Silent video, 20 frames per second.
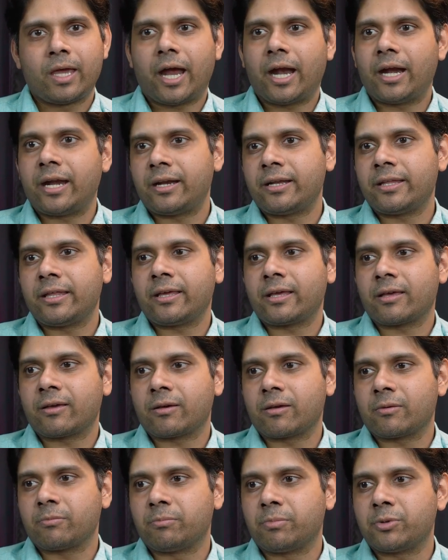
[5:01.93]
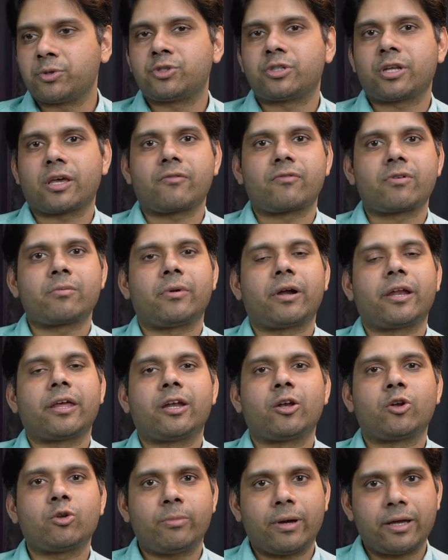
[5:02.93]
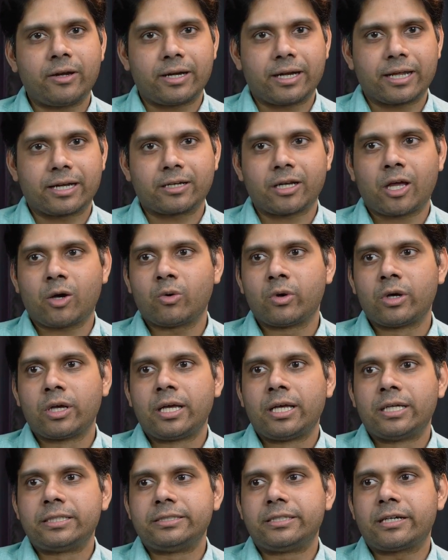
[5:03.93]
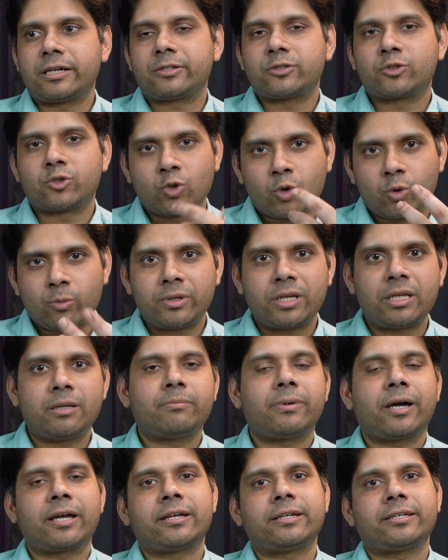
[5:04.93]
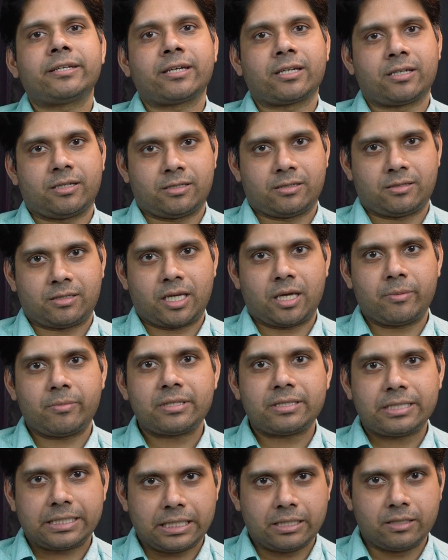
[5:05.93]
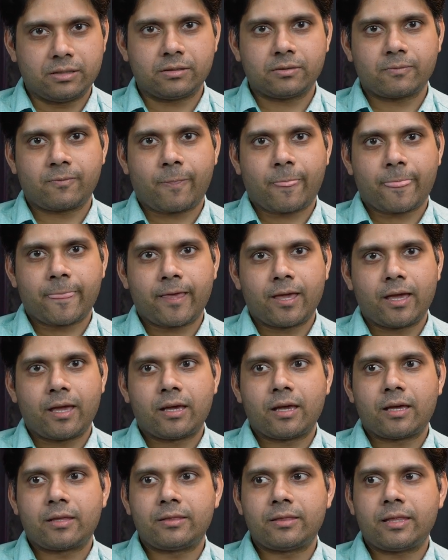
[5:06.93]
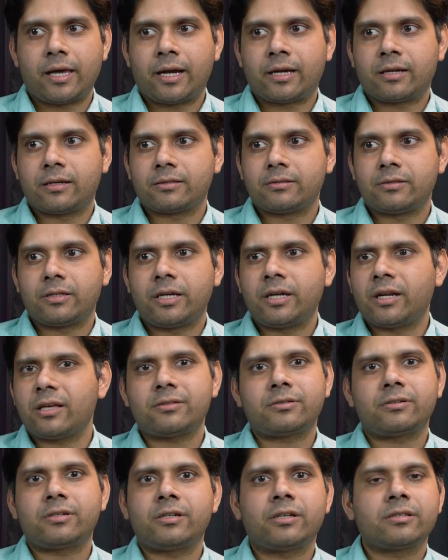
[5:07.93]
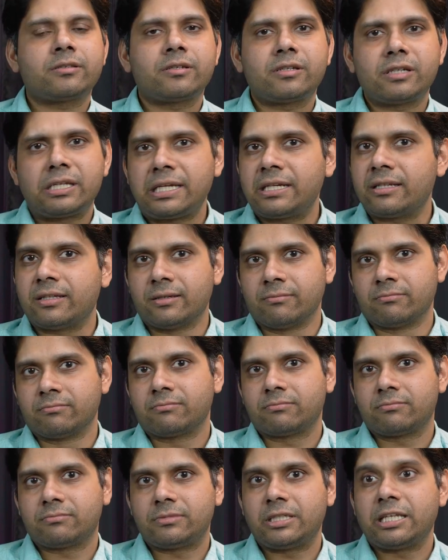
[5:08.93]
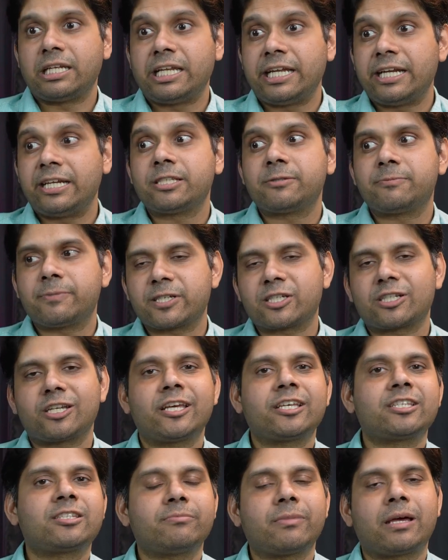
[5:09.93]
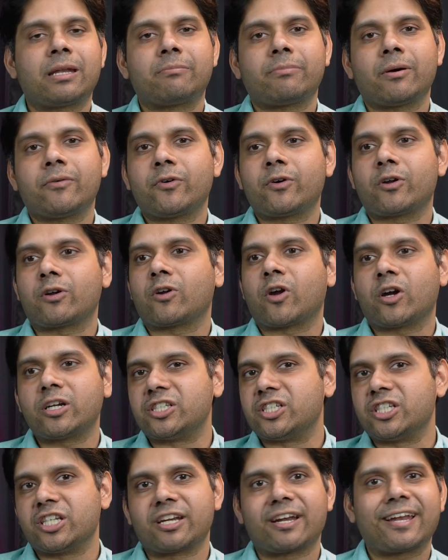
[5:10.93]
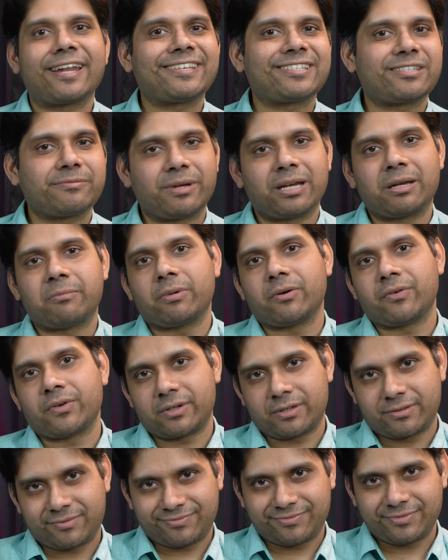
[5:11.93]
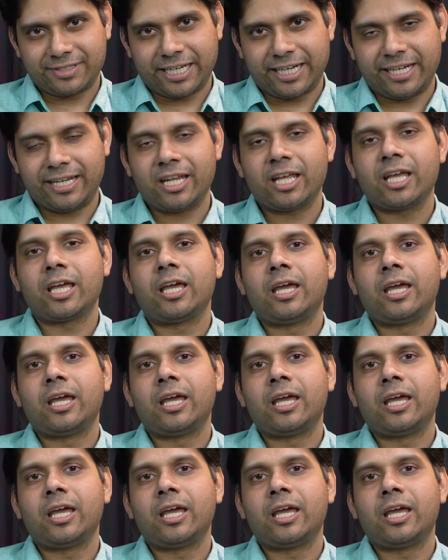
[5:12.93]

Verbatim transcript: And they pushed everybody into biotech. Now, there are so many biotech MSCs that the industry doesn't need them. They need specialized manpower, not generalized manpower, right?